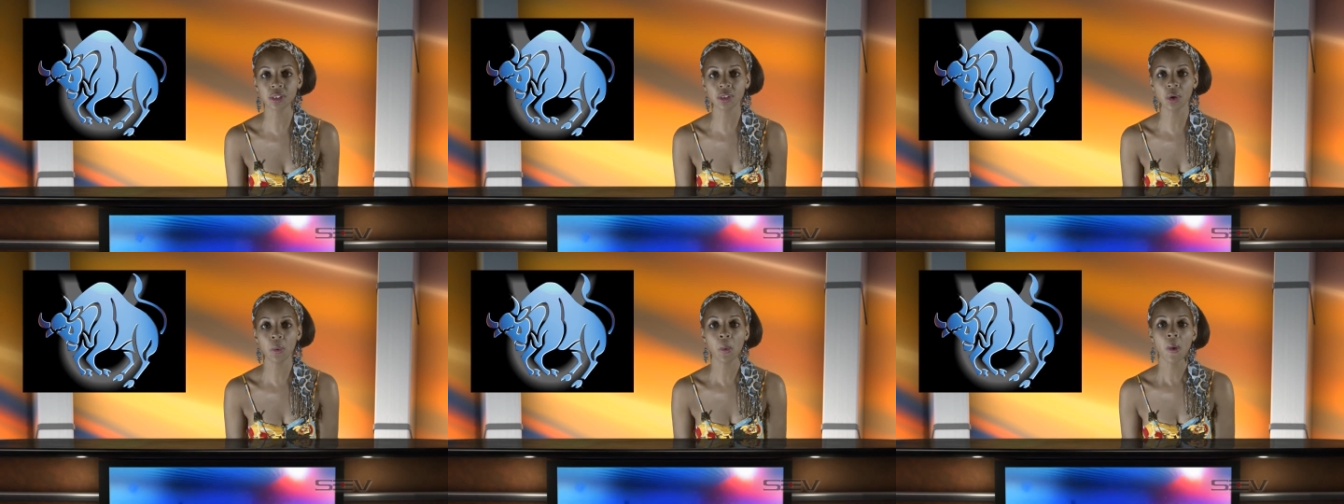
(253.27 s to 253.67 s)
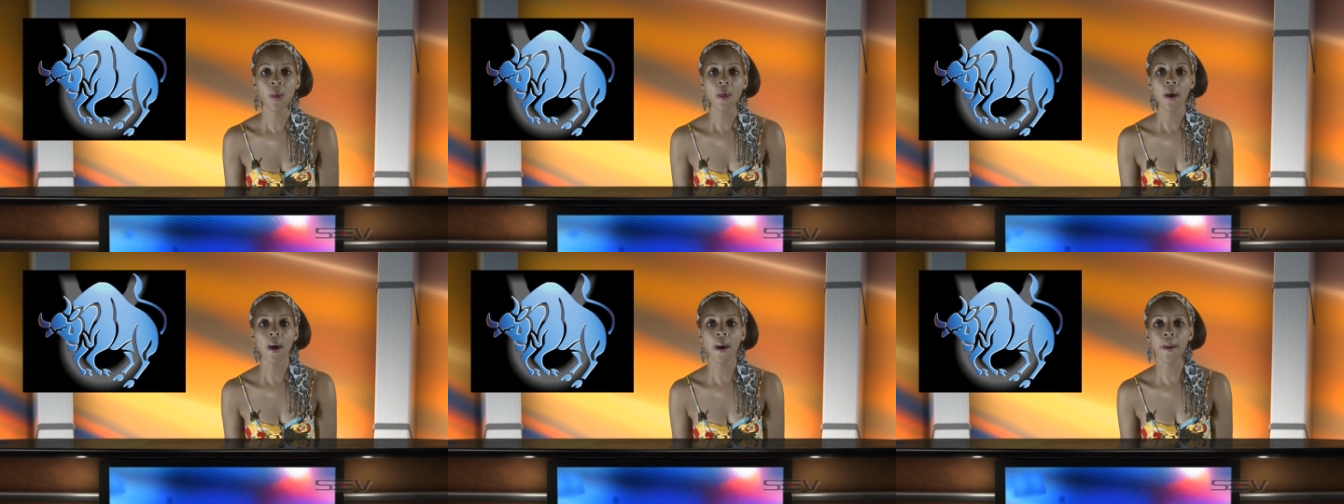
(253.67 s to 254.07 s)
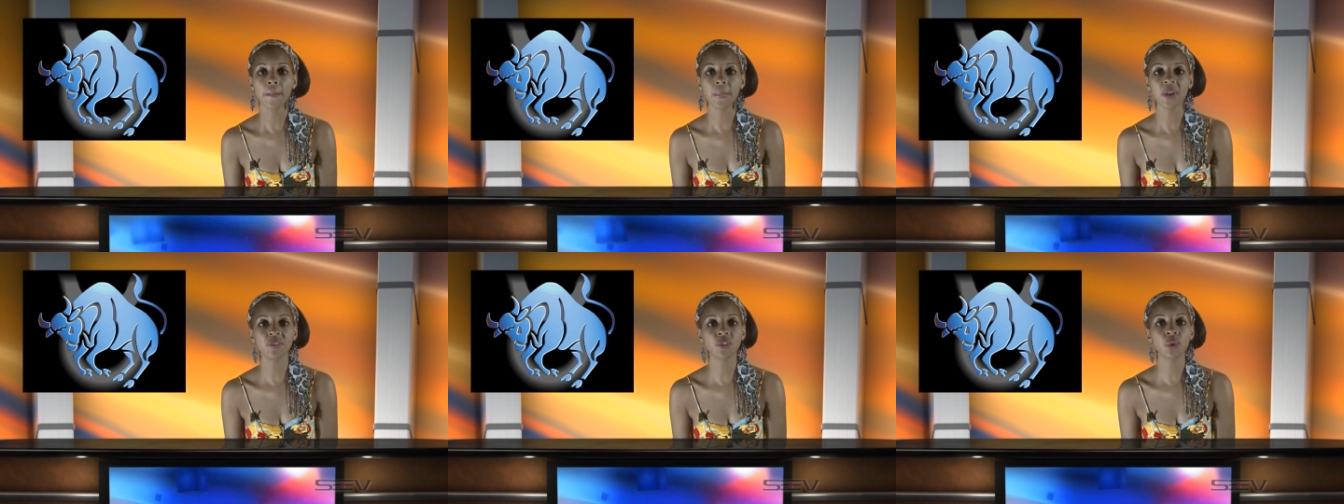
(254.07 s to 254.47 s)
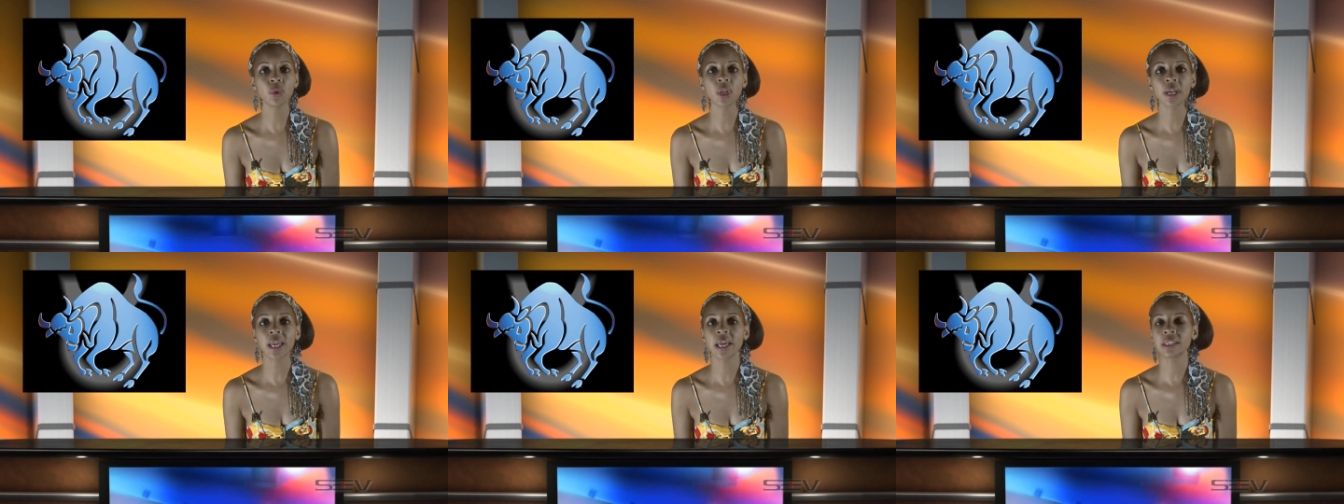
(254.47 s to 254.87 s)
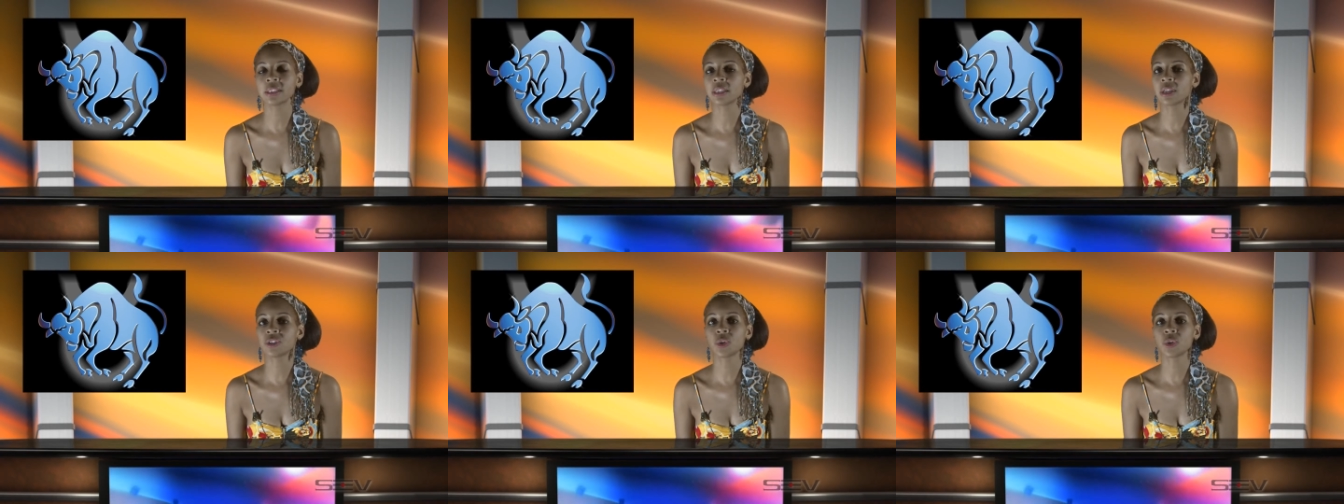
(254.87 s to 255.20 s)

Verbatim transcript: So um, if you look at, say,